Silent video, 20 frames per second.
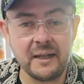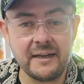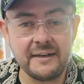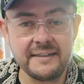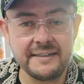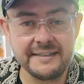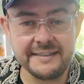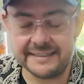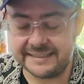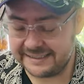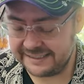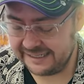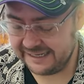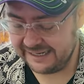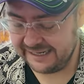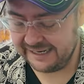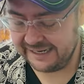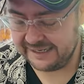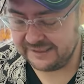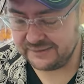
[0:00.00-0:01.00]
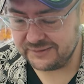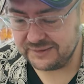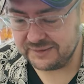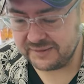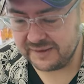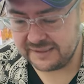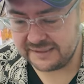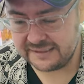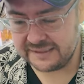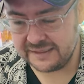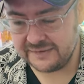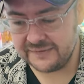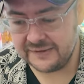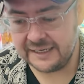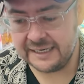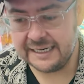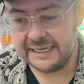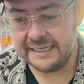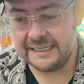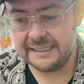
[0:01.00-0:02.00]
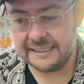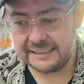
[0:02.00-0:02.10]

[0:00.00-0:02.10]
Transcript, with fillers: letters and all the rest of it.